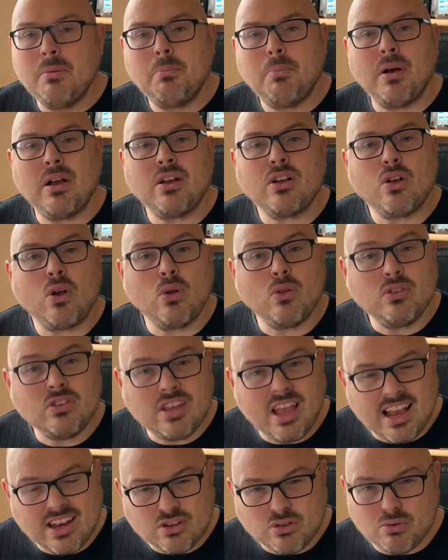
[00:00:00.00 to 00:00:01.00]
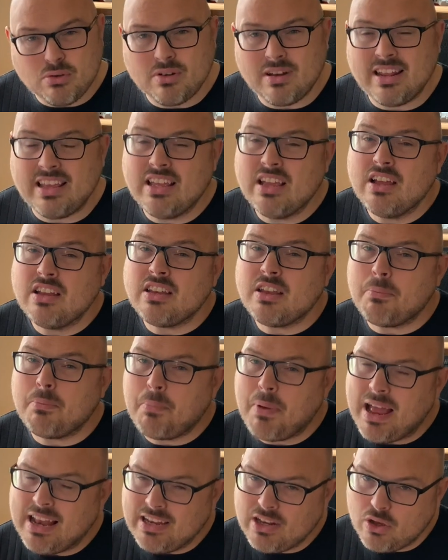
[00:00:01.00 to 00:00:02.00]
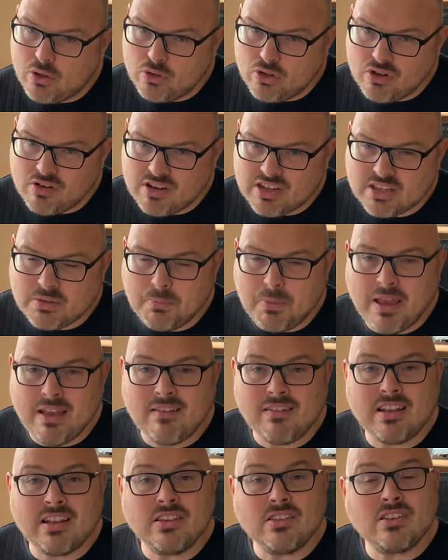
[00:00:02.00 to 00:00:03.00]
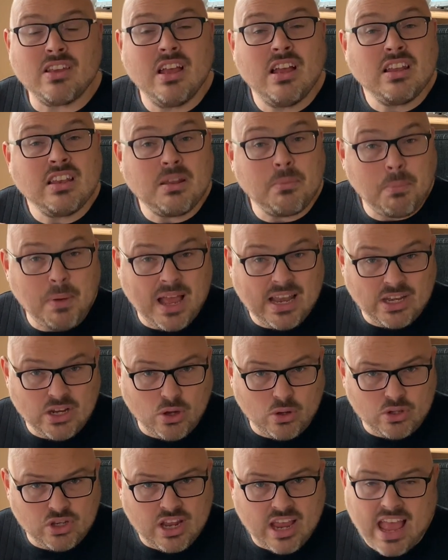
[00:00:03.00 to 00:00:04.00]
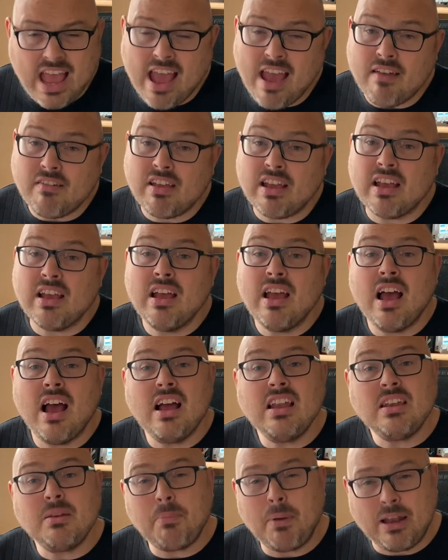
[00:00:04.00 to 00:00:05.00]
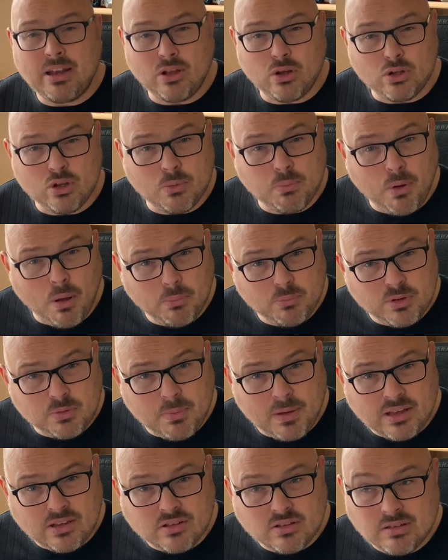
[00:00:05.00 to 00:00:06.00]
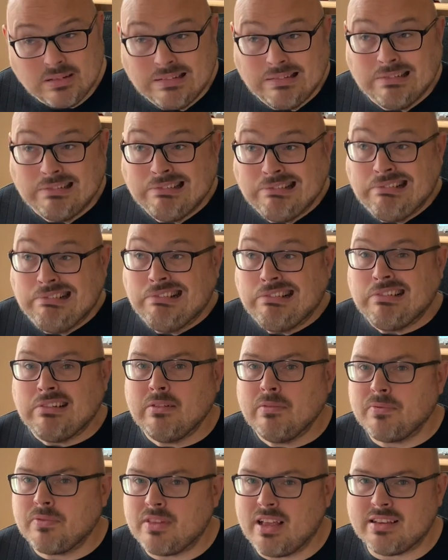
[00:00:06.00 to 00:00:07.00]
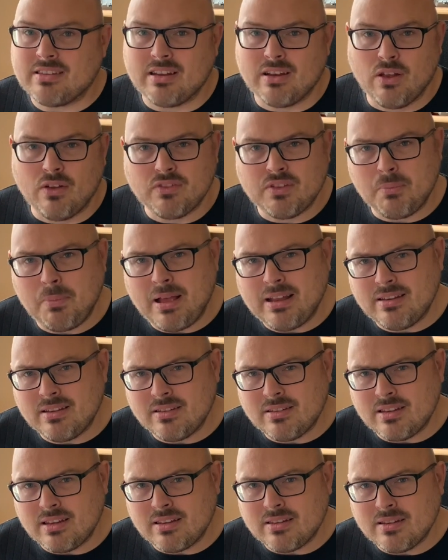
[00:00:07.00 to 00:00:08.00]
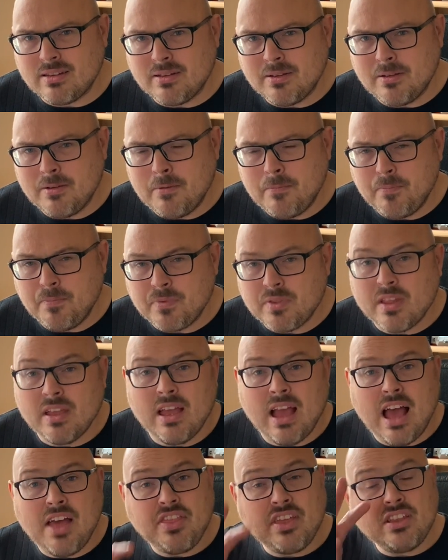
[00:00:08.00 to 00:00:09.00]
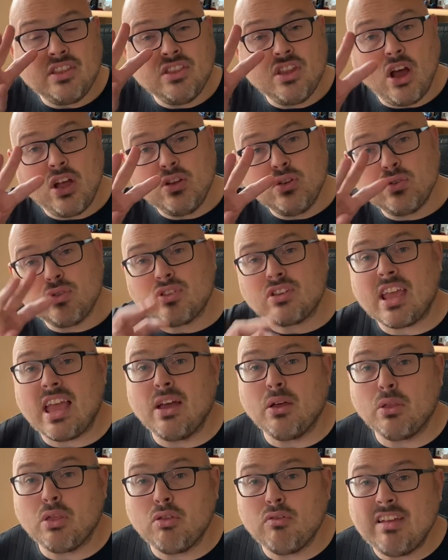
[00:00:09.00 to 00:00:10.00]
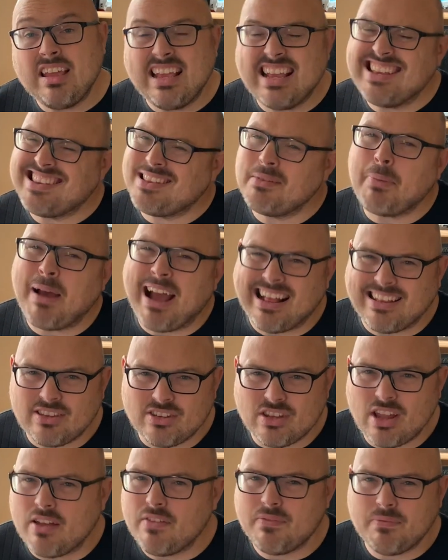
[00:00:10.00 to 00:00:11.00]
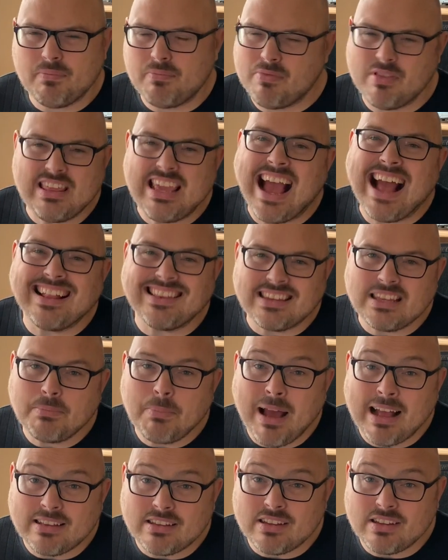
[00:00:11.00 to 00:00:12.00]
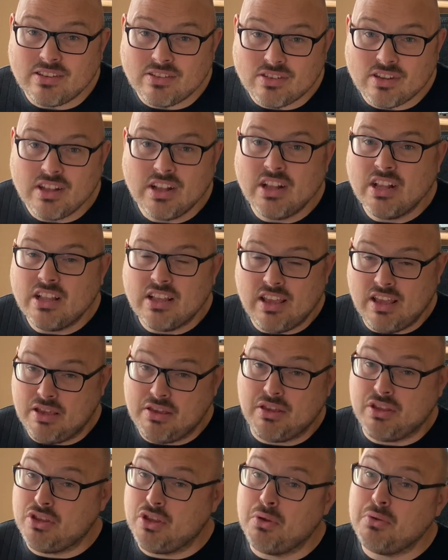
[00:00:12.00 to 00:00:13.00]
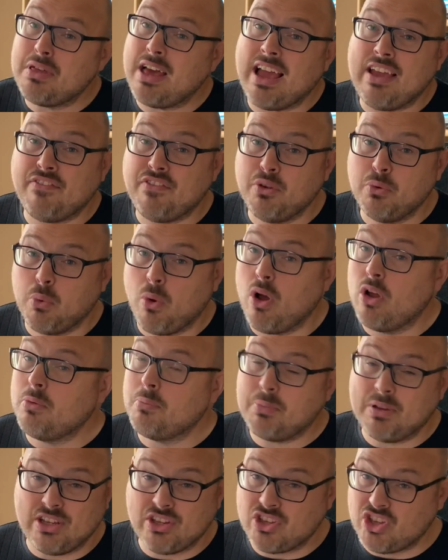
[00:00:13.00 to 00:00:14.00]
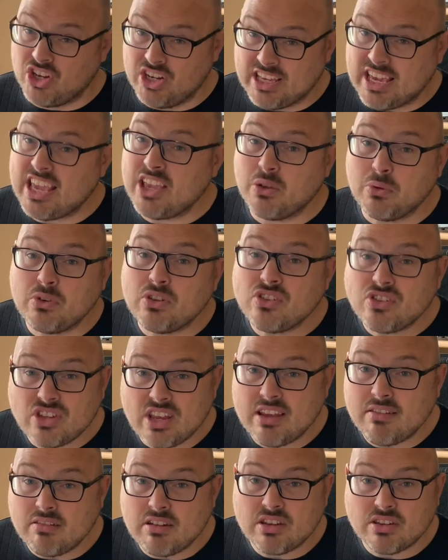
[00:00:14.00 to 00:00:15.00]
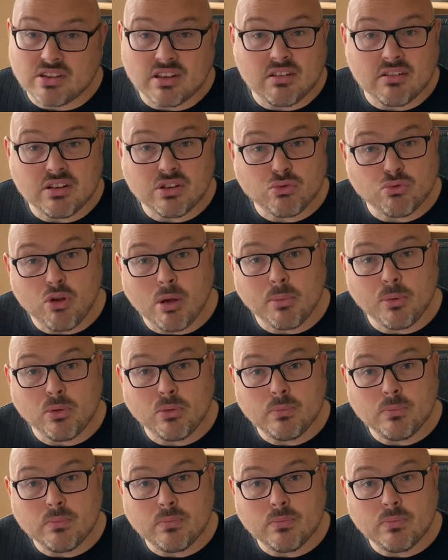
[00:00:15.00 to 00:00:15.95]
but contextually, depending on your experience, depending on your area, and depending on your problem space. That's a lot of dependencies. And then Nigel Scale 3 is the bad stuff, the anti-patterns. You do that if you want, but it's going to get you into serious, serious trouble.